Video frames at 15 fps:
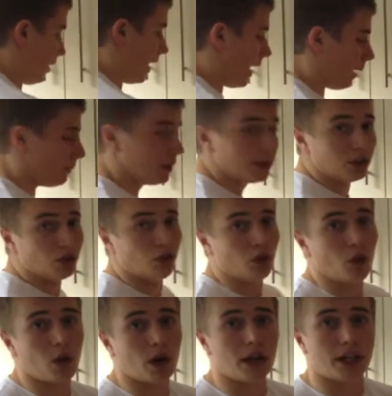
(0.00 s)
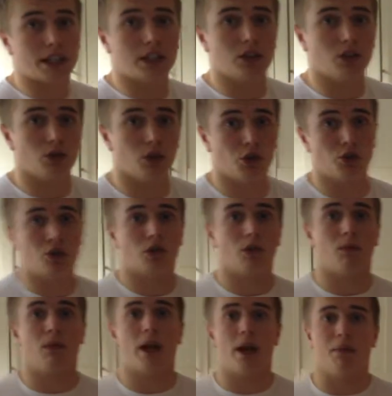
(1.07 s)
lemons. you know, I like to juice
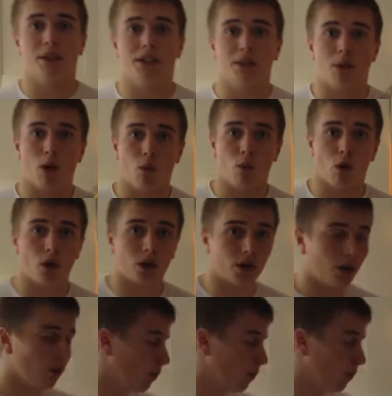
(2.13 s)
some lemons in my water in the